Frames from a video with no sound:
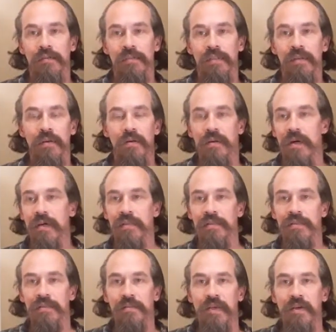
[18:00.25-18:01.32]
So I
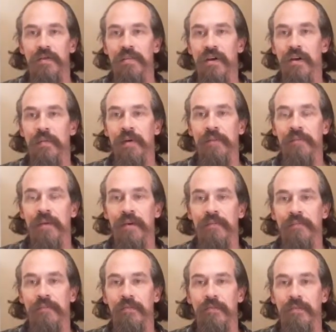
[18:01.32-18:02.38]
just do that with all my stuff.